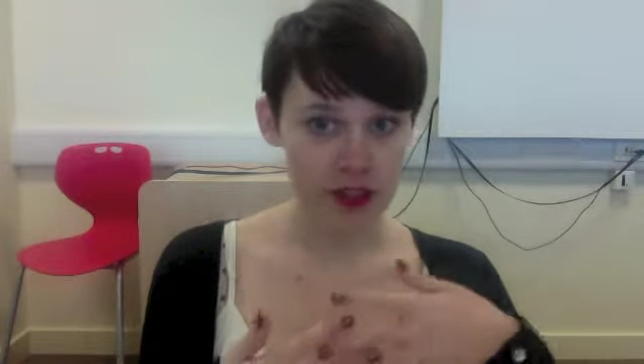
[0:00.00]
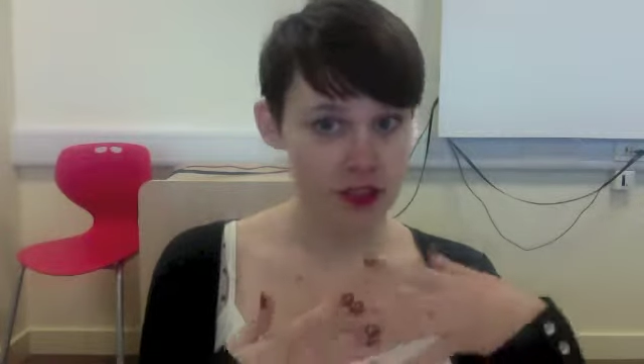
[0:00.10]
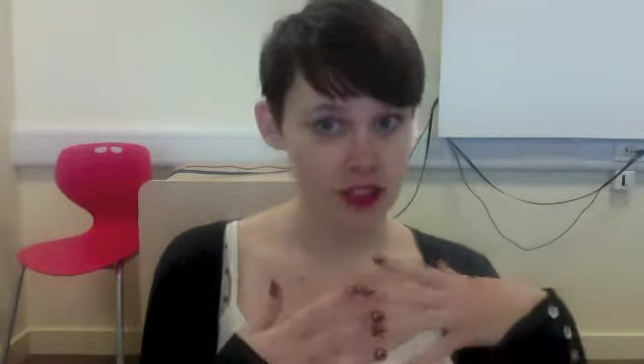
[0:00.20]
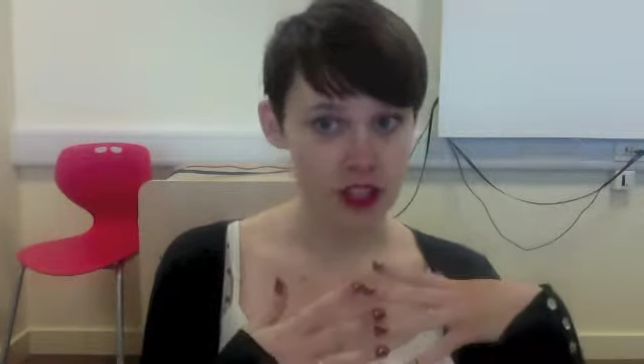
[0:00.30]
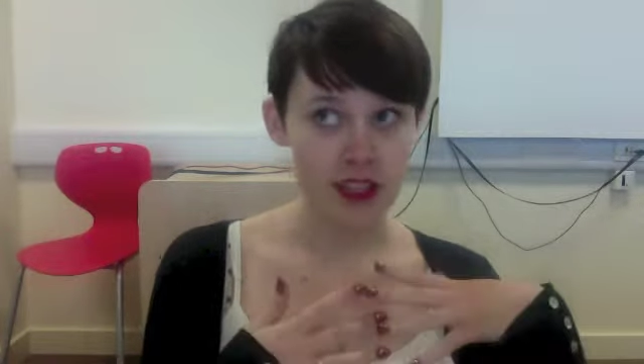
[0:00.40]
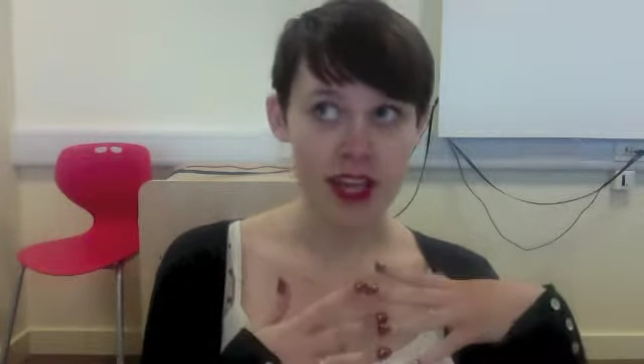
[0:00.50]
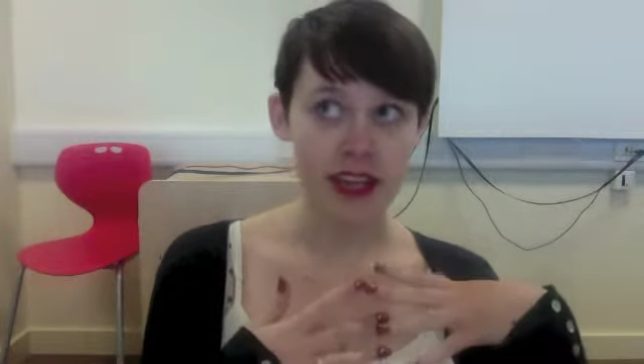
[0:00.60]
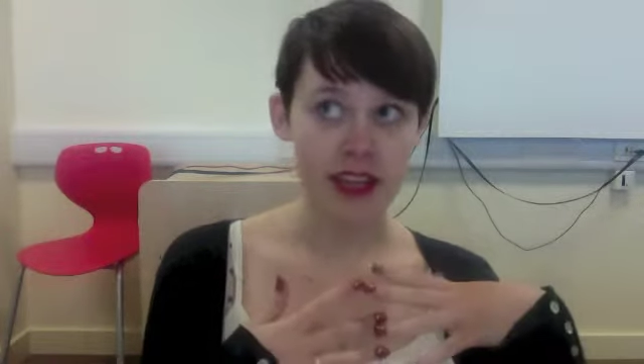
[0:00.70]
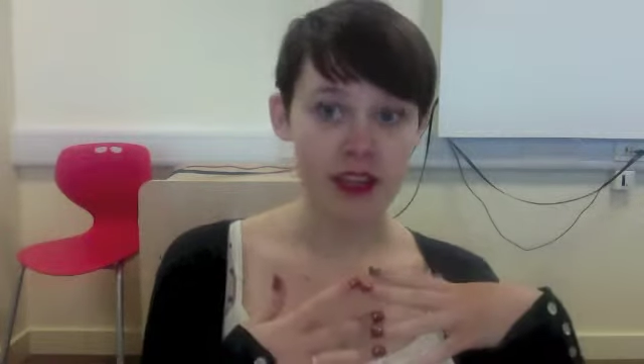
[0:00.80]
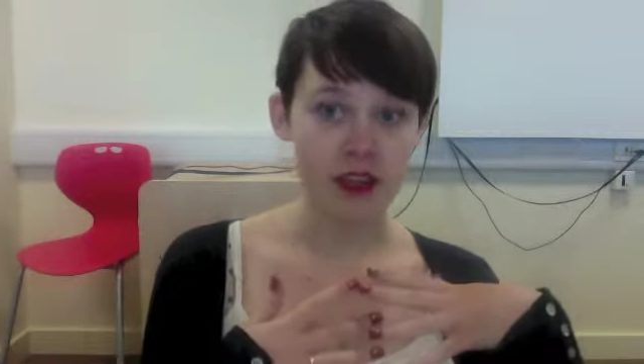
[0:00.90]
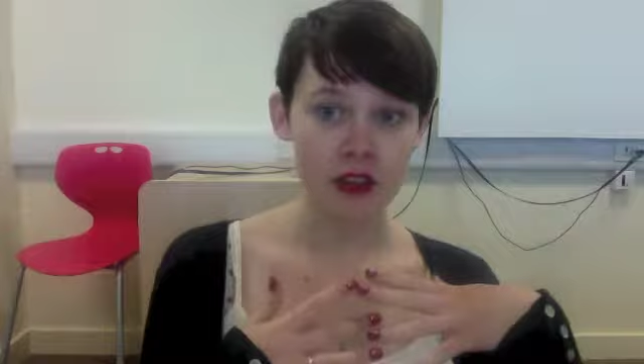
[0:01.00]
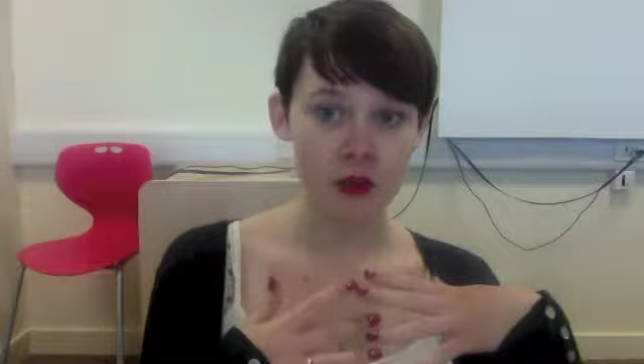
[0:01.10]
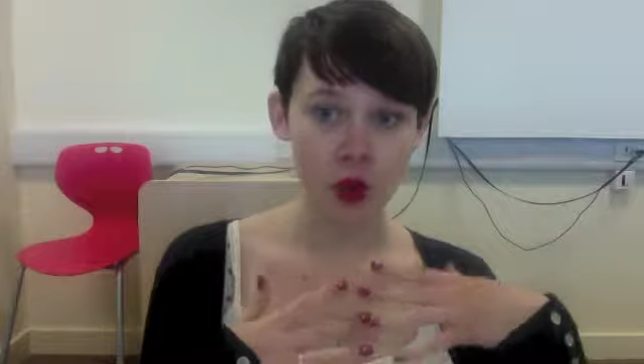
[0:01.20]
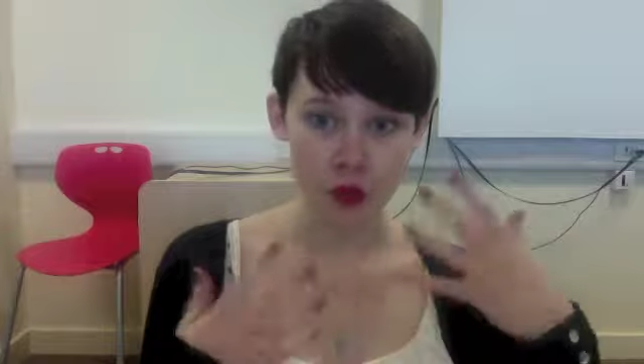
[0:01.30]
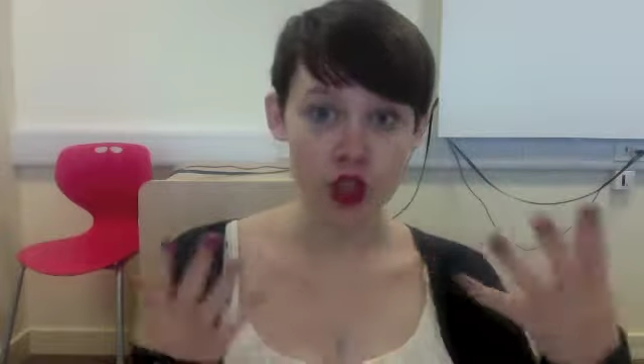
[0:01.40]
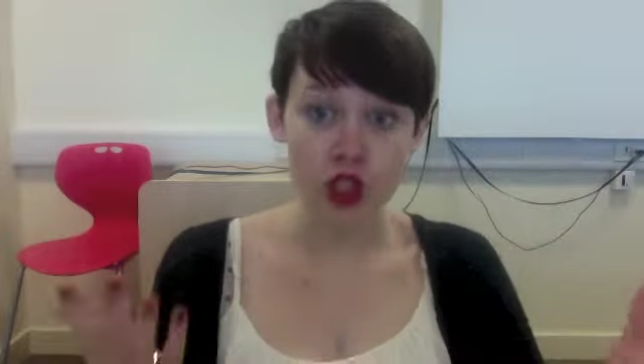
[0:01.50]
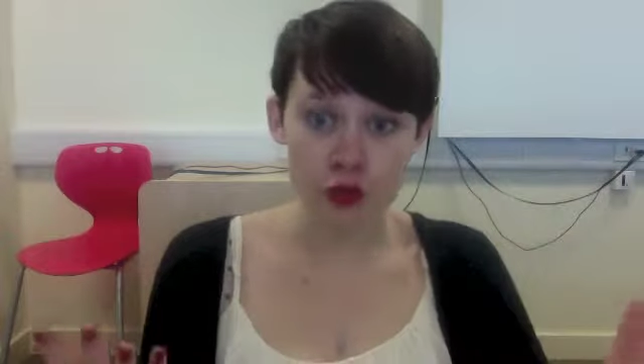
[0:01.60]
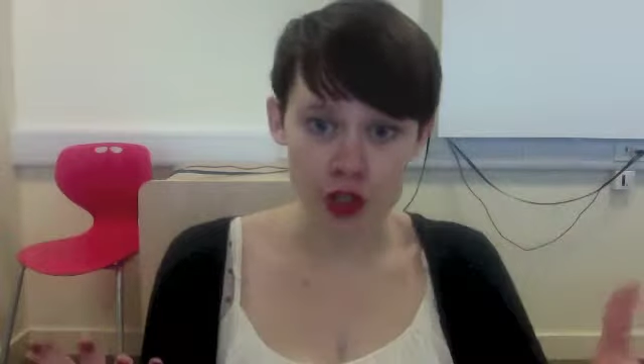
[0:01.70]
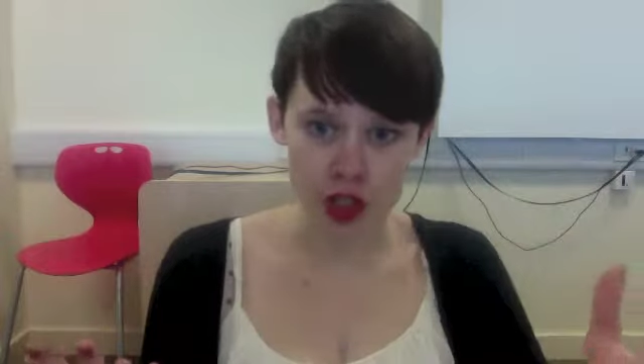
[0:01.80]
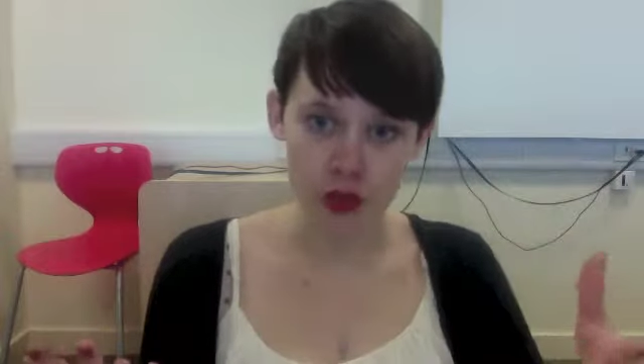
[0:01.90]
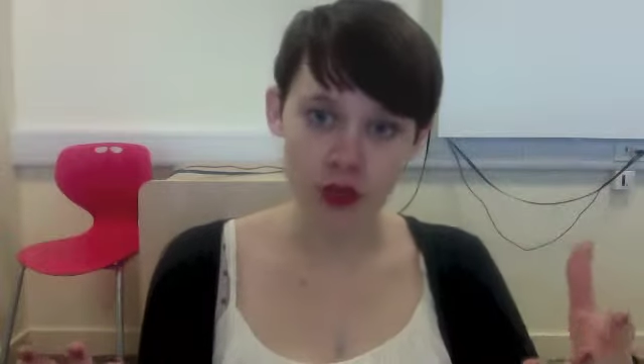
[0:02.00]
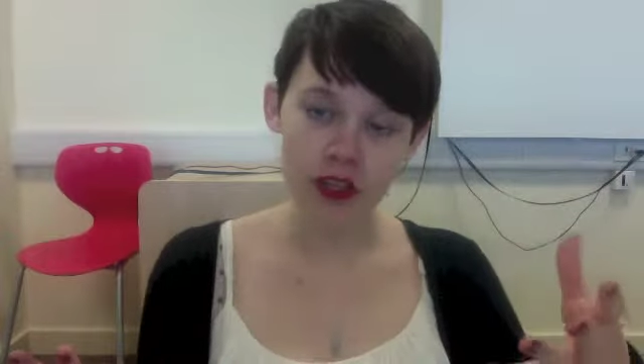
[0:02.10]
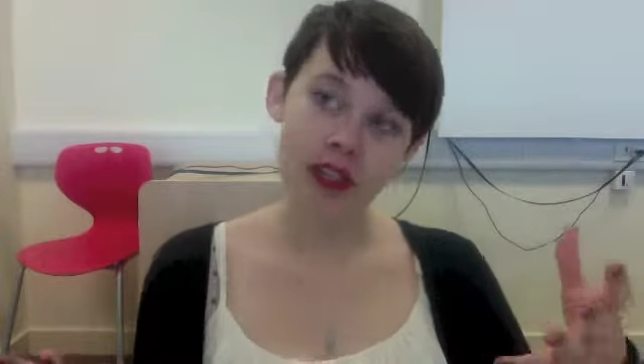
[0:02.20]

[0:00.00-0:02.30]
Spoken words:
such as saying, "What would you do?"